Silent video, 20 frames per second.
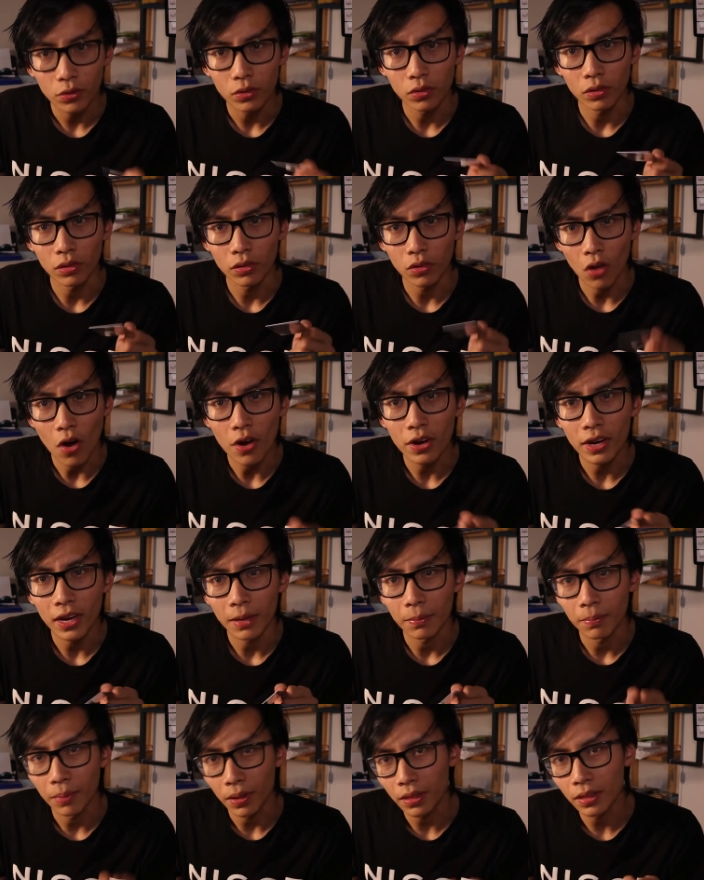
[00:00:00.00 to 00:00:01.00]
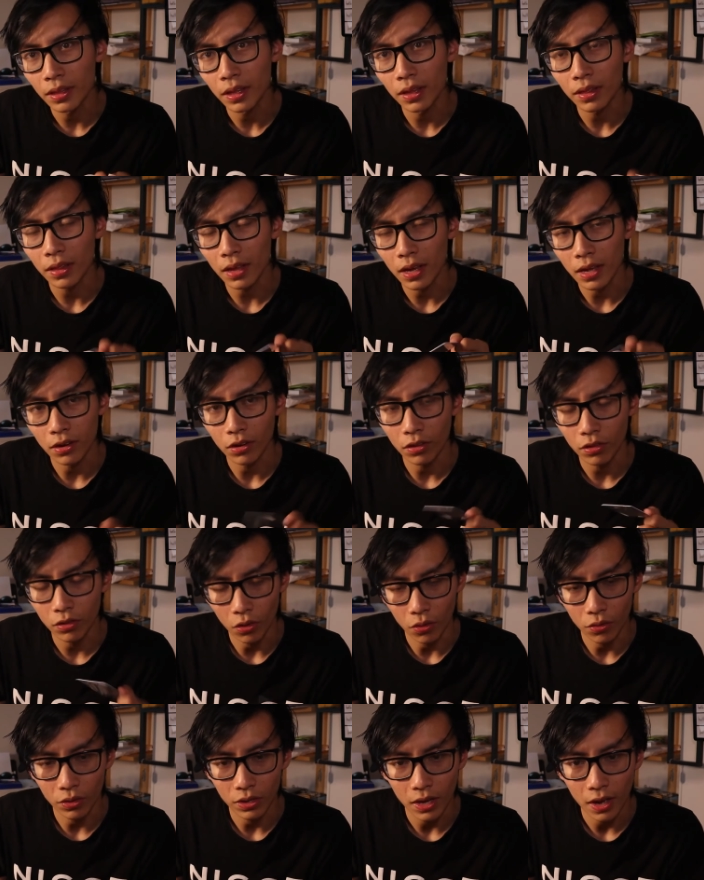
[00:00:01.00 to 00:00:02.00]
you to start a business in
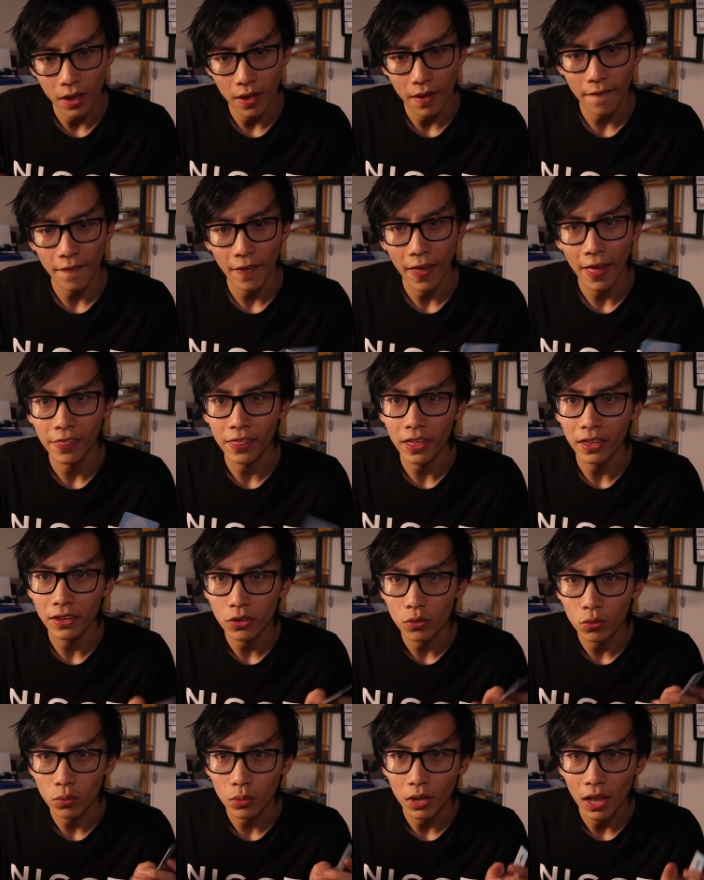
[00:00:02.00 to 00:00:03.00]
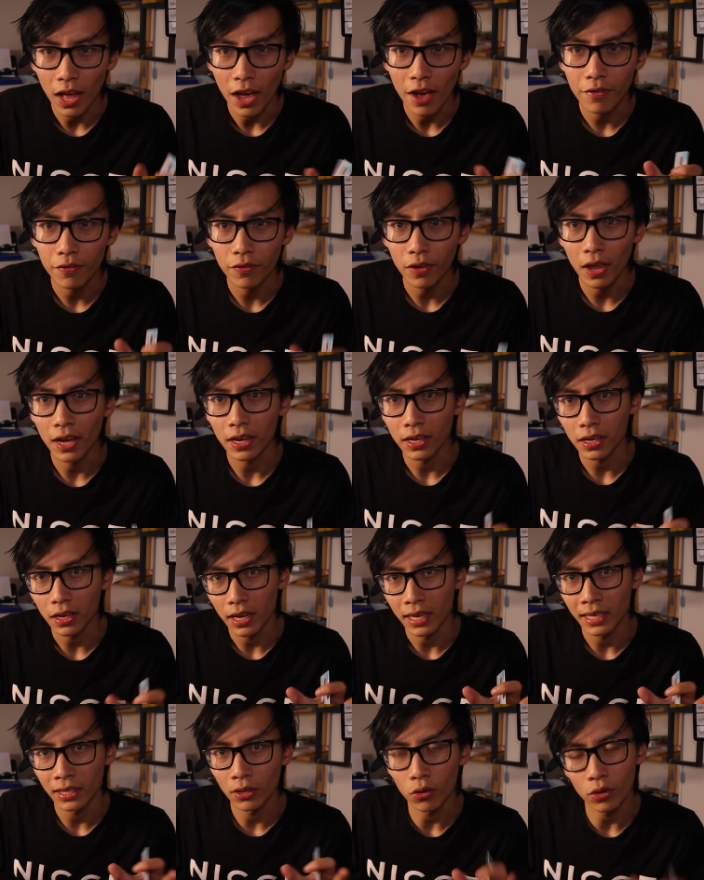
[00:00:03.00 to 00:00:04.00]
Estonia, and then you will have like
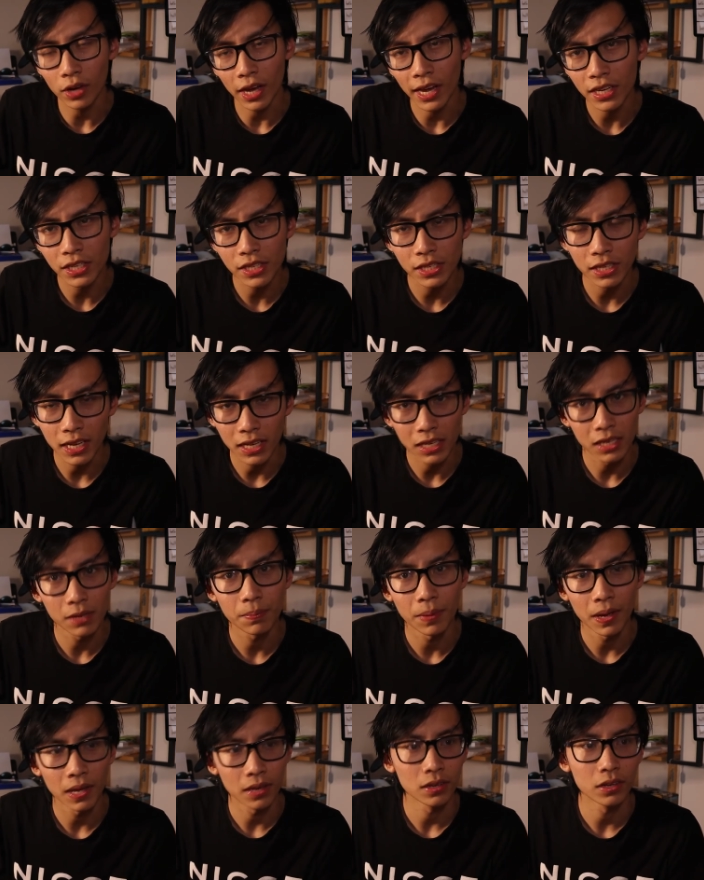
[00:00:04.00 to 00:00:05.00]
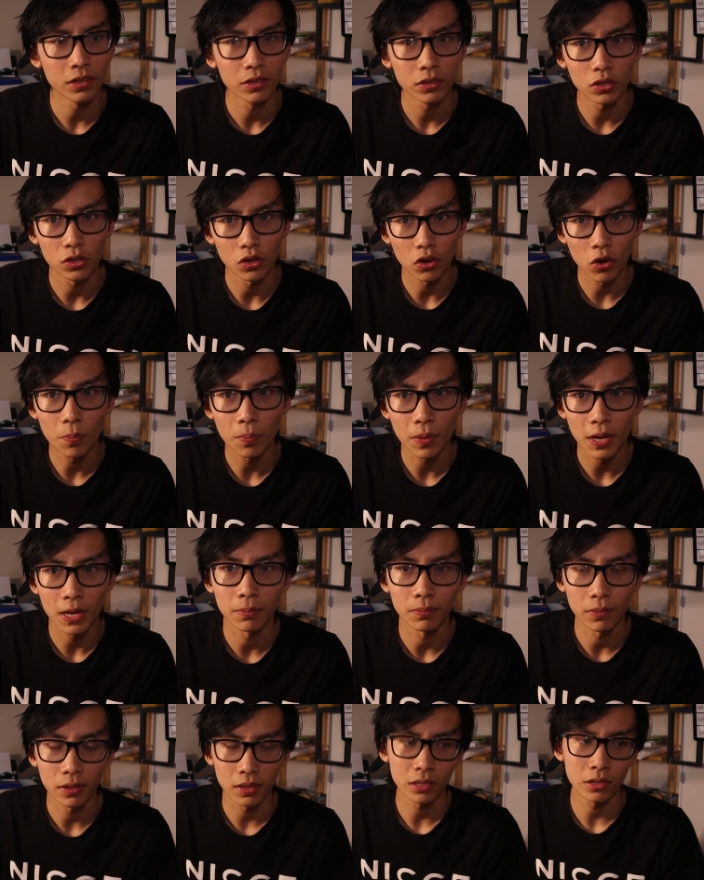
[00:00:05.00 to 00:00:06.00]
a location independent
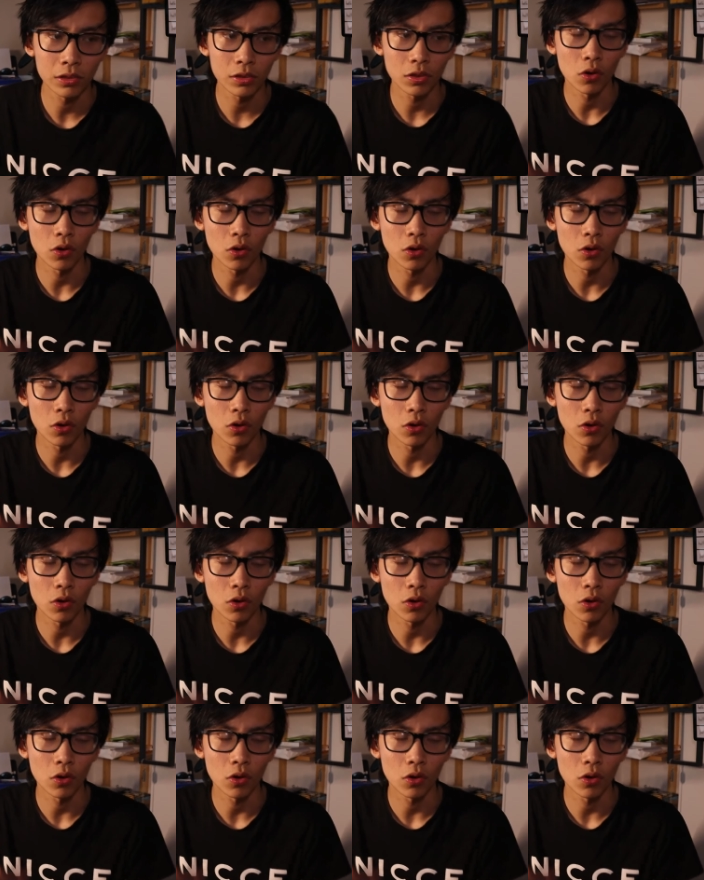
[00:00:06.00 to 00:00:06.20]
European business.